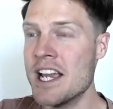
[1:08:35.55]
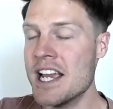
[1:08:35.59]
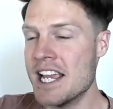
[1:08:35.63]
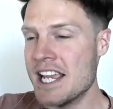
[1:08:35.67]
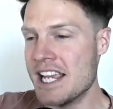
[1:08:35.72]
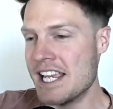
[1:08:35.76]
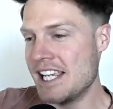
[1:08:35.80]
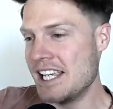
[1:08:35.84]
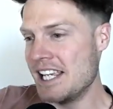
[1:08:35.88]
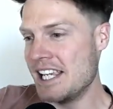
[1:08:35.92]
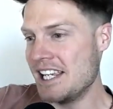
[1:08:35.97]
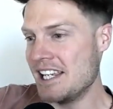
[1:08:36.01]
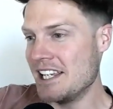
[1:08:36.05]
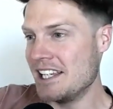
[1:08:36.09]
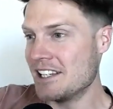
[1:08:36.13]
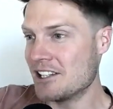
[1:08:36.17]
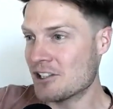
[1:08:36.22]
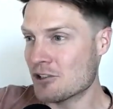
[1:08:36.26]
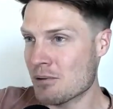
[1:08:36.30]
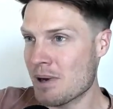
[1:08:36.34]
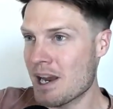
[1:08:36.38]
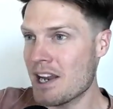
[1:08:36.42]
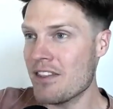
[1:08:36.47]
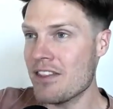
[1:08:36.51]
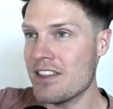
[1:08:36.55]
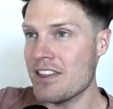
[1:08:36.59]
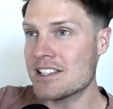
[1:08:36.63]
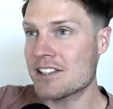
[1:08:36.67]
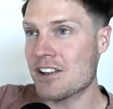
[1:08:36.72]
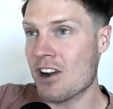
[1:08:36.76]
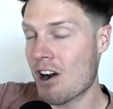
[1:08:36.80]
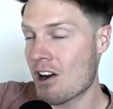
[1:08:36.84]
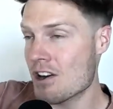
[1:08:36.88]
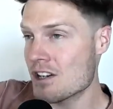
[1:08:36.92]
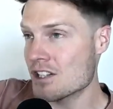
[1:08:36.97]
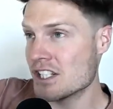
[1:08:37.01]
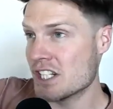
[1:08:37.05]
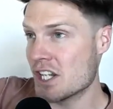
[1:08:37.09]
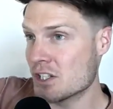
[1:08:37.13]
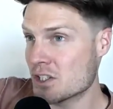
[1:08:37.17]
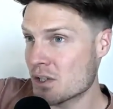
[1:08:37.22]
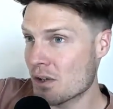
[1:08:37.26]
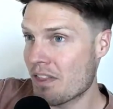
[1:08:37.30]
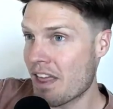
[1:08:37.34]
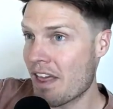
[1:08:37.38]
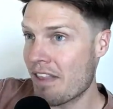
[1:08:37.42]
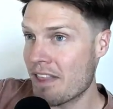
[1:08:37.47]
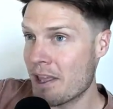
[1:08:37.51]
He created these cars so
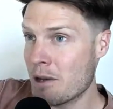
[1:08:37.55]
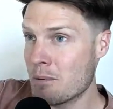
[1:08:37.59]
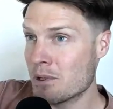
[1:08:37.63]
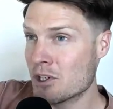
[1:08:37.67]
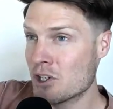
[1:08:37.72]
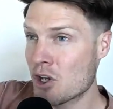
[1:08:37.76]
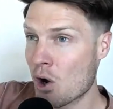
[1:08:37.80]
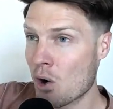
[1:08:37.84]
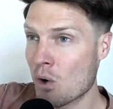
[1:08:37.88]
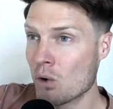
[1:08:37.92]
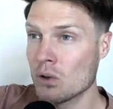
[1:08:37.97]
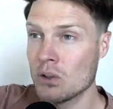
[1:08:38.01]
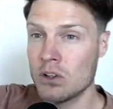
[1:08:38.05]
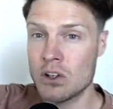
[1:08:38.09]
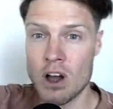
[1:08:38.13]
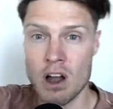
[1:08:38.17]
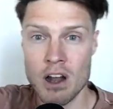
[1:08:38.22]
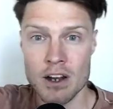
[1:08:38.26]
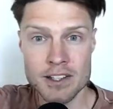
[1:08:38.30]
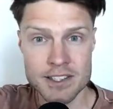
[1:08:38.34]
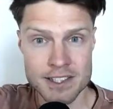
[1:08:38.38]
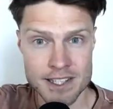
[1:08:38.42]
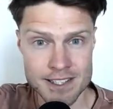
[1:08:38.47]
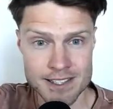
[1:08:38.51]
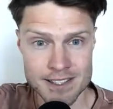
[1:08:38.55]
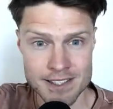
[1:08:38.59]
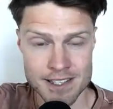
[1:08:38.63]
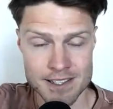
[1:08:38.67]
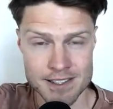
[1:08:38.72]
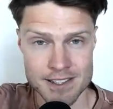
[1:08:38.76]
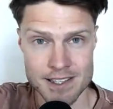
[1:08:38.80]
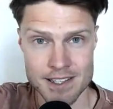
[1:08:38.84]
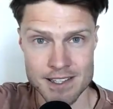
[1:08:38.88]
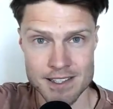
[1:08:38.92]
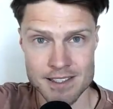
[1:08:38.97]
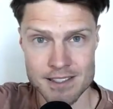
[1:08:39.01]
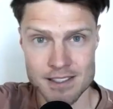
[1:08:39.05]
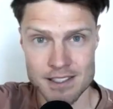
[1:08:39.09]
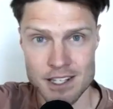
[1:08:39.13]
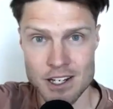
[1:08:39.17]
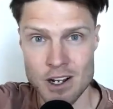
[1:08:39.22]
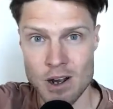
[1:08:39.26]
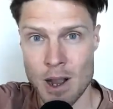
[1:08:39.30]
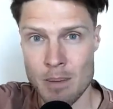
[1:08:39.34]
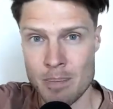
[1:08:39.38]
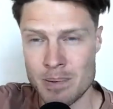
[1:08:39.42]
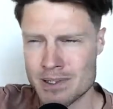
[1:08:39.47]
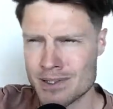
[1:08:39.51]
that they would go long distances.
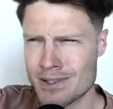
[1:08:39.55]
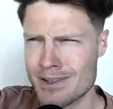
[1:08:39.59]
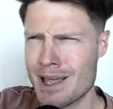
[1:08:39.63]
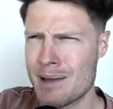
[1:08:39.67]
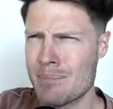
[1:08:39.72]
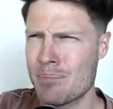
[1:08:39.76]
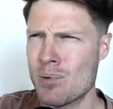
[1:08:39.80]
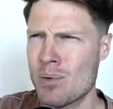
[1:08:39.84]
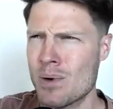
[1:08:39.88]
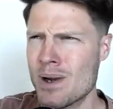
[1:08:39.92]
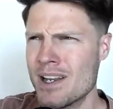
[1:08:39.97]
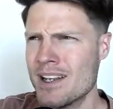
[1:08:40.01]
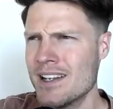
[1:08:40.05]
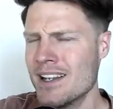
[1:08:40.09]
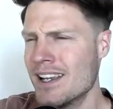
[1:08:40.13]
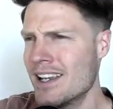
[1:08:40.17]
Up until that point,